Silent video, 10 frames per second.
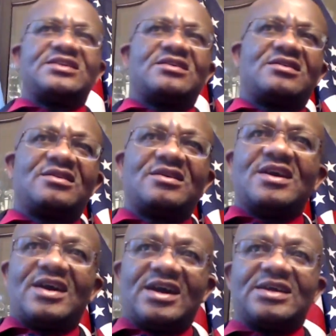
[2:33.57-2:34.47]
Daniel.
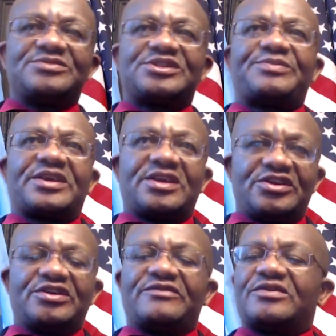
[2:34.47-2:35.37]
I am
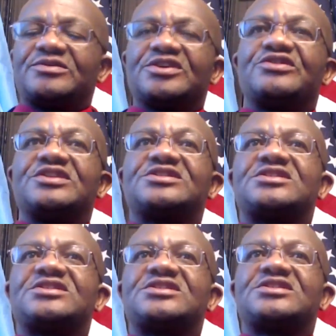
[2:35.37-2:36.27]
speaking here from the
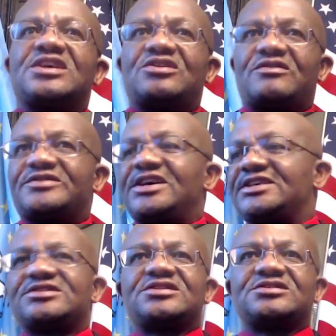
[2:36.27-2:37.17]
great state of
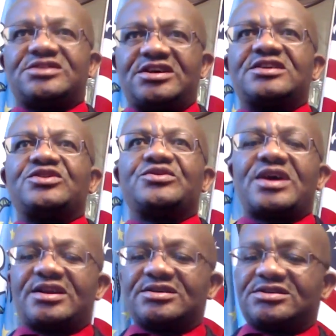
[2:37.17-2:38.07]
Texas, here in
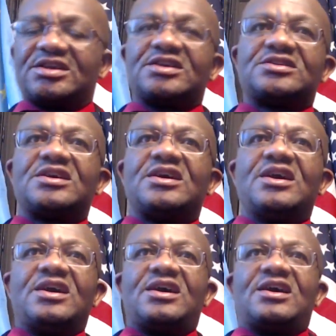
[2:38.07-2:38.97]
the United States.